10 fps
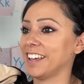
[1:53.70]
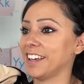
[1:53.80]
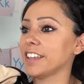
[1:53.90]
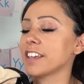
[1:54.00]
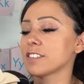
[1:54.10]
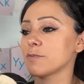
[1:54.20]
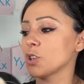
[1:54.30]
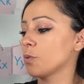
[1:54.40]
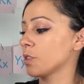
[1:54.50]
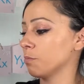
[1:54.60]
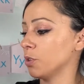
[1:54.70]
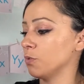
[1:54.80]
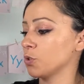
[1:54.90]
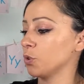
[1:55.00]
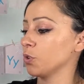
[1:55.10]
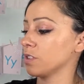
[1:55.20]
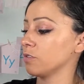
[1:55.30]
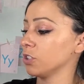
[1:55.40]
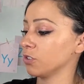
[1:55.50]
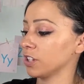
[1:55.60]
Yes, I've told them that you've taught lots of
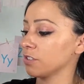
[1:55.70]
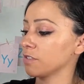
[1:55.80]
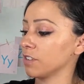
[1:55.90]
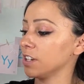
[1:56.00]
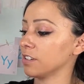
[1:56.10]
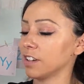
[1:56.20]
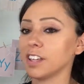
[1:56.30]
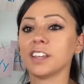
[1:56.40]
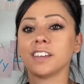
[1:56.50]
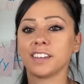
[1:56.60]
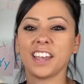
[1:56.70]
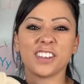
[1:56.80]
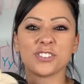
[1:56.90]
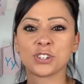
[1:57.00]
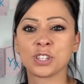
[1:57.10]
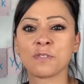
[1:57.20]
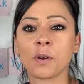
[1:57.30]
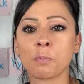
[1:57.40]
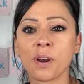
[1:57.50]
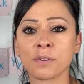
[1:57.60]
children how to read. Yes, she's
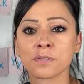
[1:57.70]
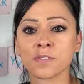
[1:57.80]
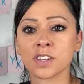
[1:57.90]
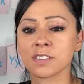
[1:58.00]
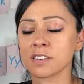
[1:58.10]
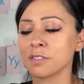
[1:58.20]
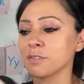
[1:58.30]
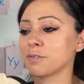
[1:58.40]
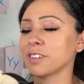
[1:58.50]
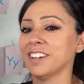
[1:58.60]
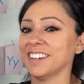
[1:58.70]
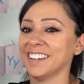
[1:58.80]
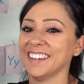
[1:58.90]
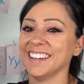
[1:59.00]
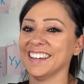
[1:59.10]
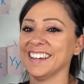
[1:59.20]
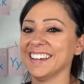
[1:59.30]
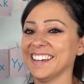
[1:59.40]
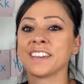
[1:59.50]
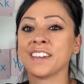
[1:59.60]
very proud of herself.
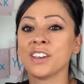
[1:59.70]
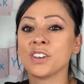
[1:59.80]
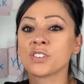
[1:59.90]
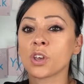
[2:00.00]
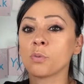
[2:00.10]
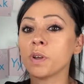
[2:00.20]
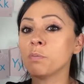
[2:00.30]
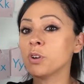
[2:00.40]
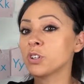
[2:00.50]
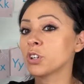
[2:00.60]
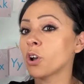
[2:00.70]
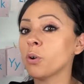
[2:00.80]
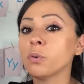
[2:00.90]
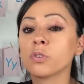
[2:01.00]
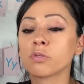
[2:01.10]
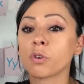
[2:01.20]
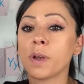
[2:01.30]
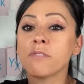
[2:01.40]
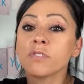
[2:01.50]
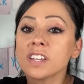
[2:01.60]
So we would go through
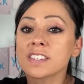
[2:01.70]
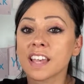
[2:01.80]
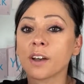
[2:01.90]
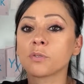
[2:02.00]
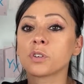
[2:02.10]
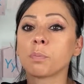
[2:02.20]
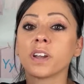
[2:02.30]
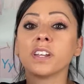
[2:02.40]
every sound by